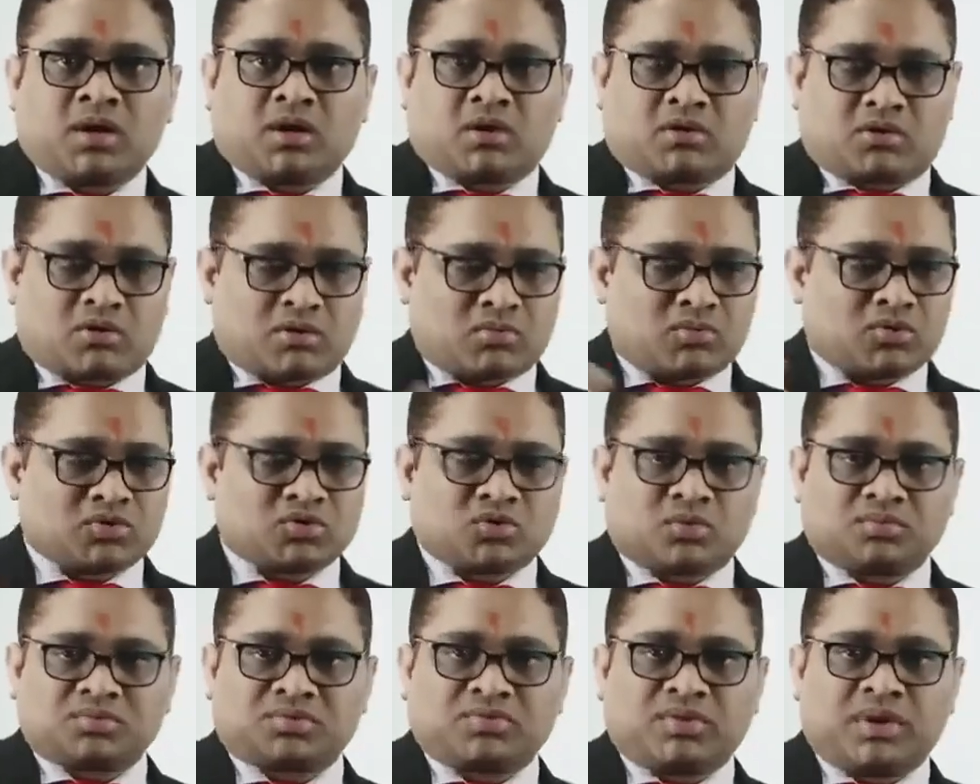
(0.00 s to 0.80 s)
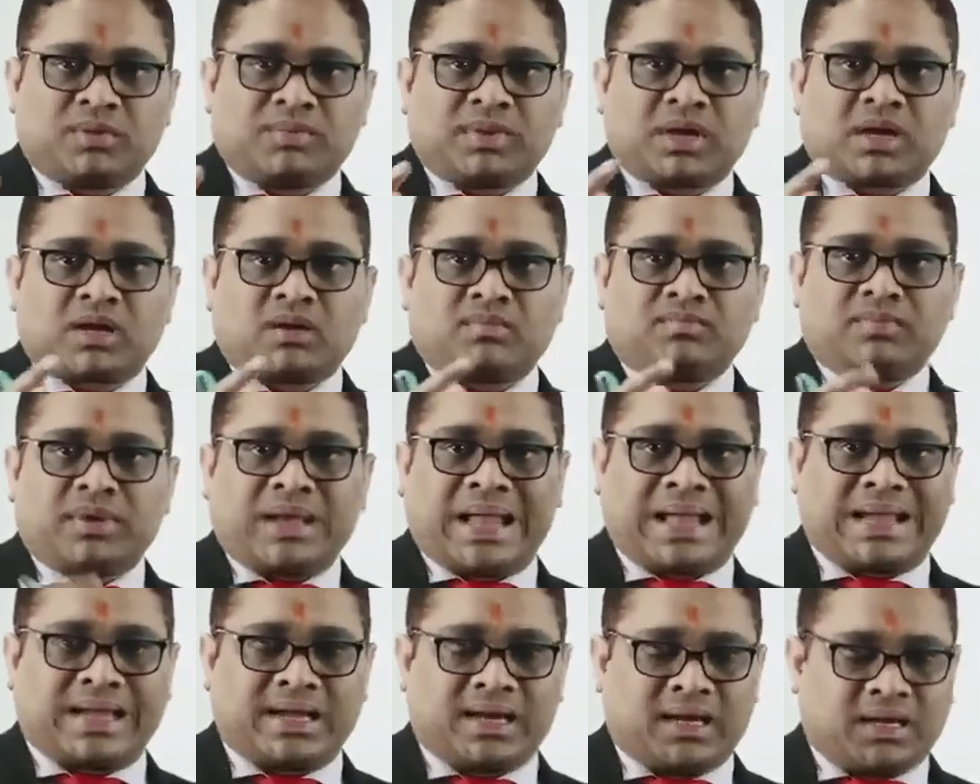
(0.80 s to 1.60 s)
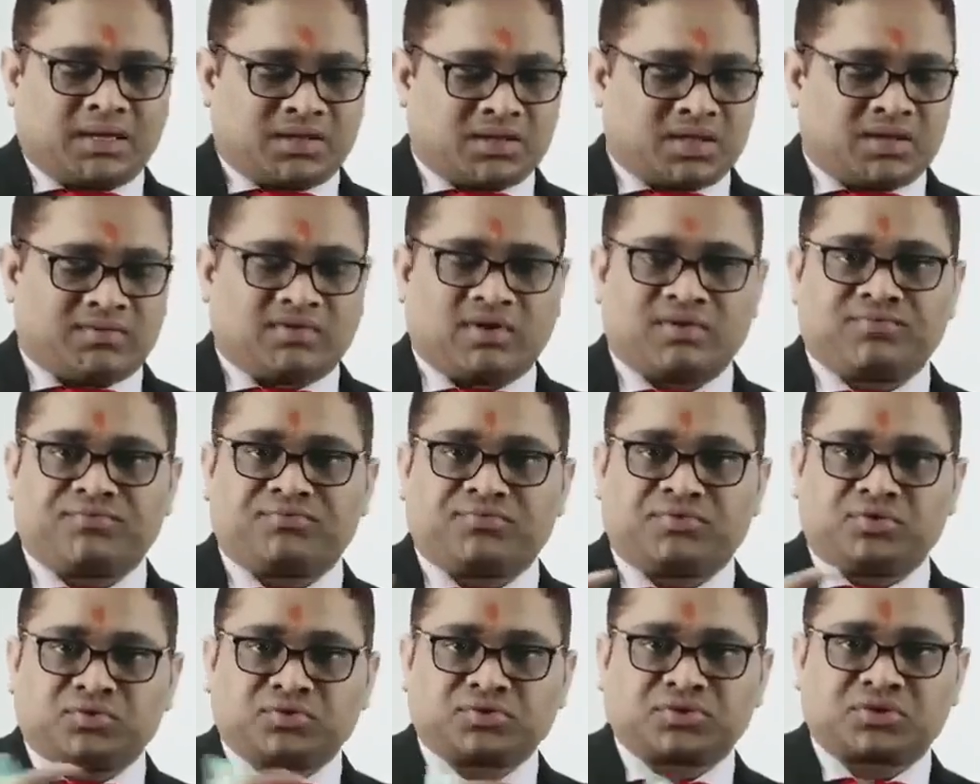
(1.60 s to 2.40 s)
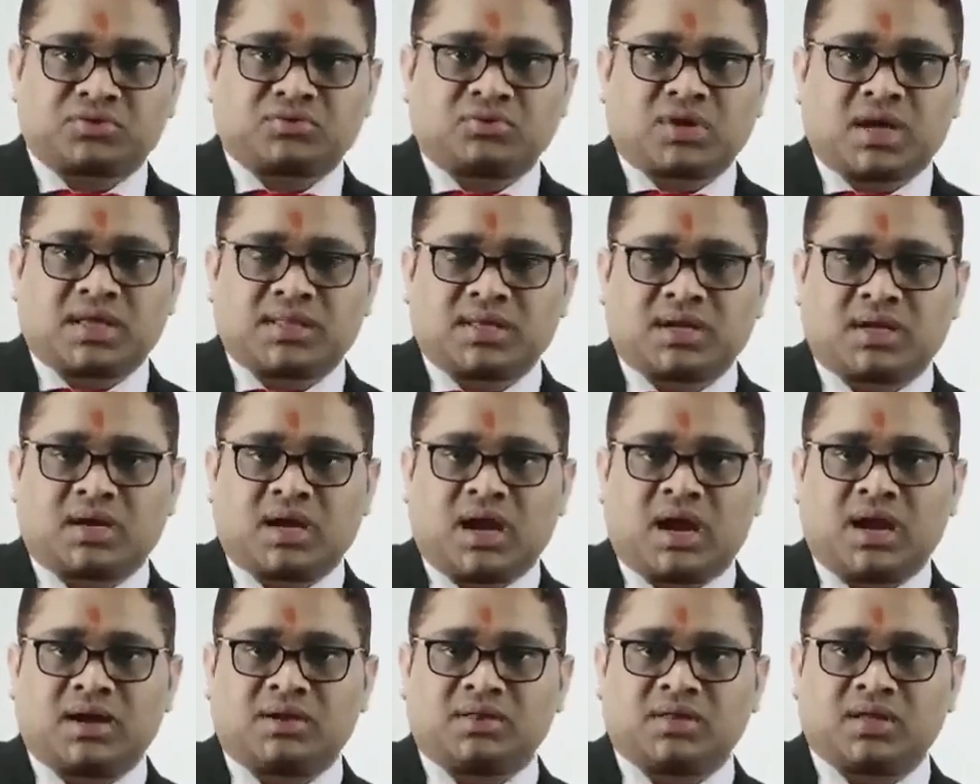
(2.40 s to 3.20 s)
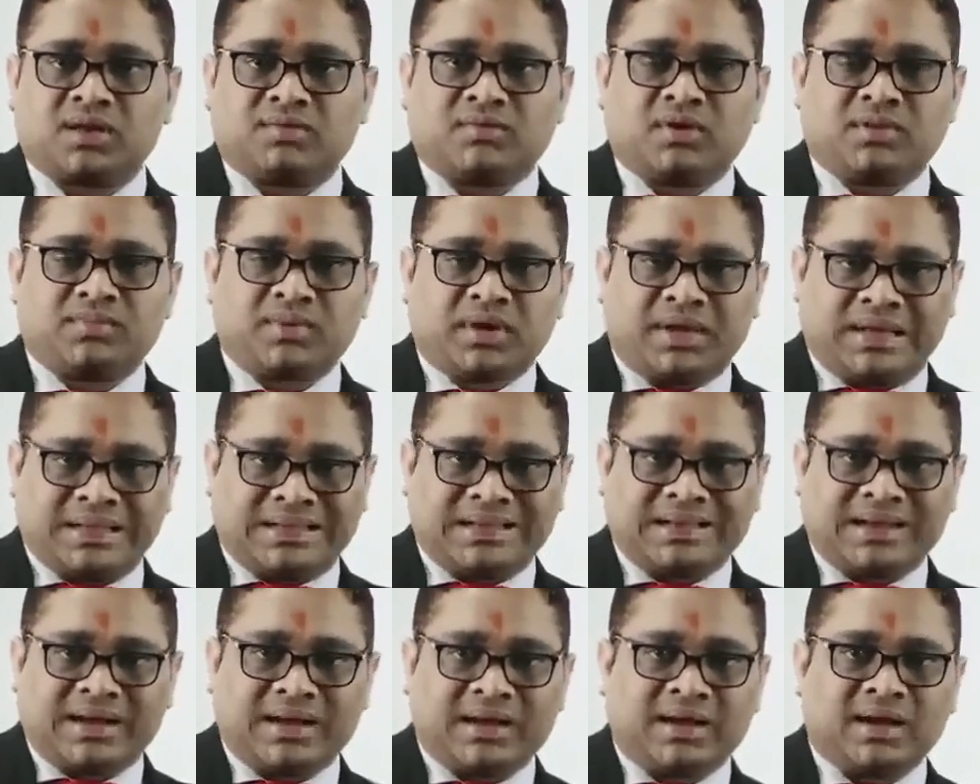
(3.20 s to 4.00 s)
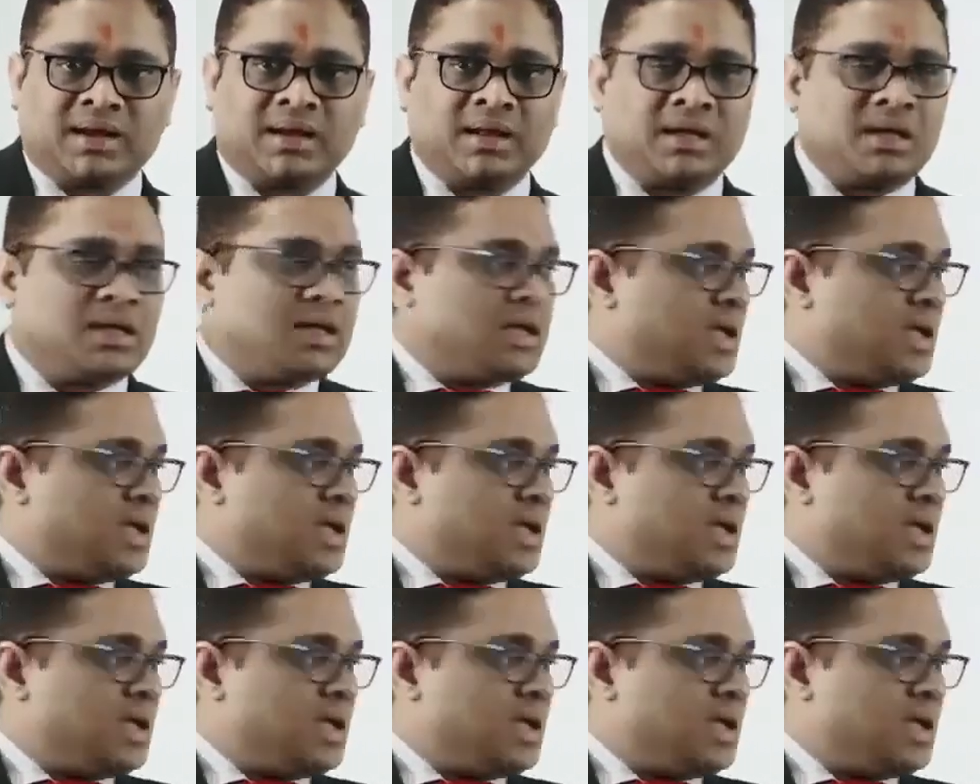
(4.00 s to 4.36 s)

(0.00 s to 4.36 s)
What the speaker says: chromosomes will become naked, they will fuse together and they will be degraded,